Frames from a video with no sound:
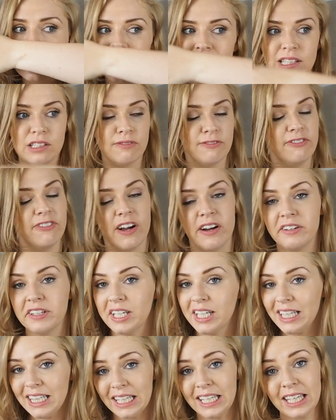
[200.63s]
It's very
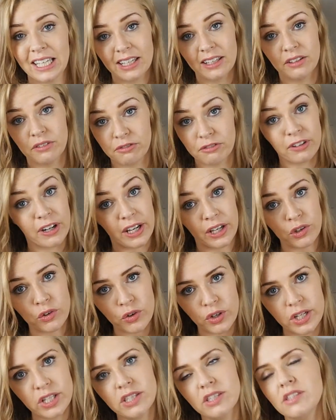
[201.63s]
clear, the
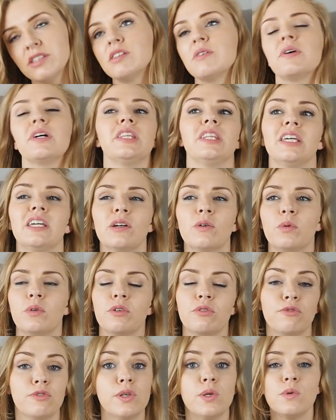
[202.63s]
fragrance, so I think with
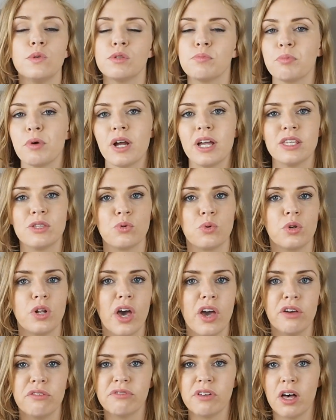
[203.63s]
a few sprays all
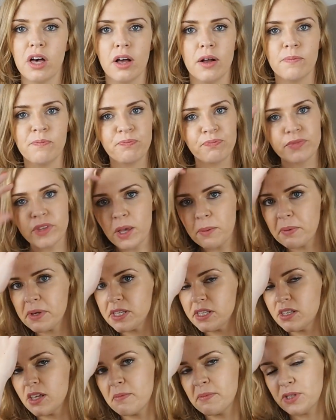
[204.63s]
over,
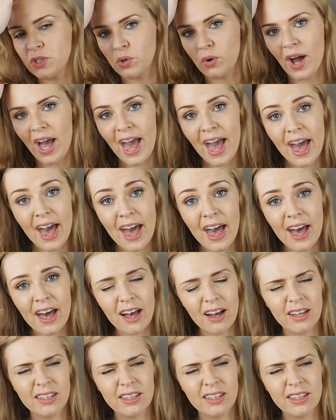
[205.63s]
put some in your hair.